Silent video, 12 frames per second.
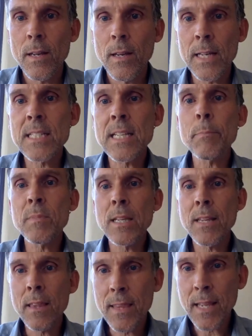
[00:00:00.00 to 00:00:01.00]

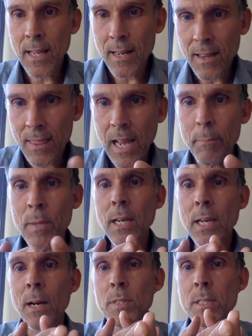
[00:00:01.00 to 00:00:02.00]
Accepting that then that
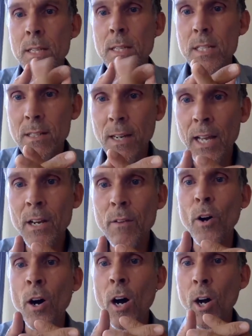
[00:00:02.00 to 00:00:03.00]
becomes this kind of
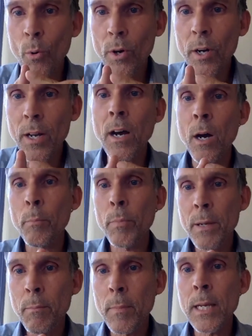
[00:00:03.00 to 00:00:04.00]
awkward and
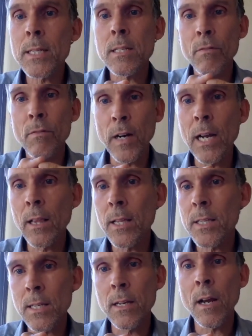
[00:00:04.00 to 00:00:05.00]
humbling mix of
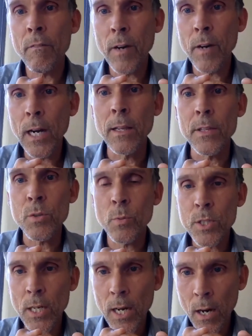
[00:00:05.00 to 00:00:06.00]
violence and nonviolence,
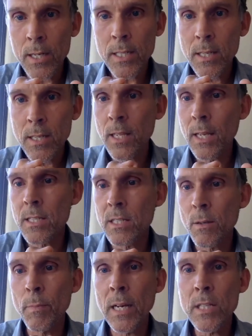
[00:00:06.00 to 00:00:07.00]
which I honestly think is
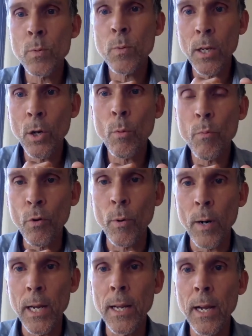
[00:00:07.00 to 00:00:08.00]
the best we can hope
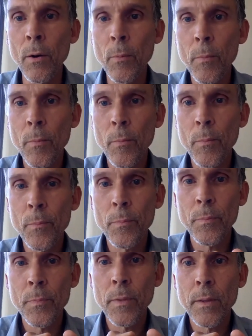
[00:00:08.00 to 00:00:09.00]
for right now.
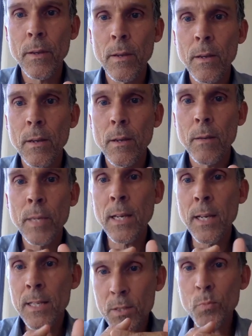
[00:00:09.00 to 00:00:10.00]

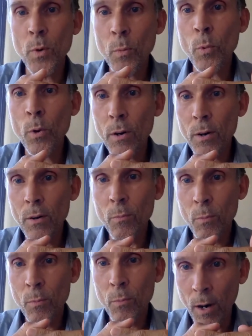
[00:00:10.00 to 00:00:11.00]
Because when we're
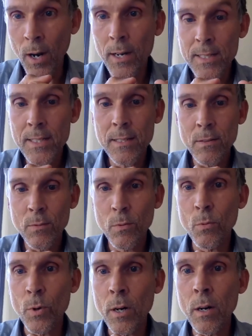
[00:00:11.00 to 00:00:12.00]
honest,
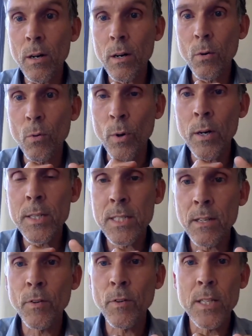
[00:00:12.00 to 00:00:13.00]
we're a
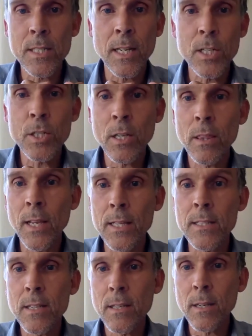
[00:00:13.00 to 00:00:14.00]
civilization
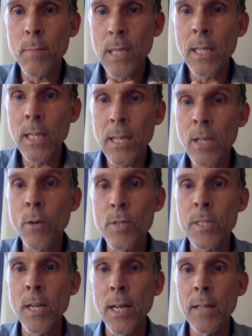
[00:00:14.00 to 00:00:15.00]
that's committing
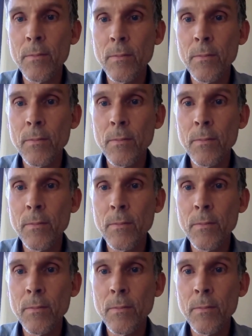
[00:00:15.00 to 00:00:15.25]
ecocide.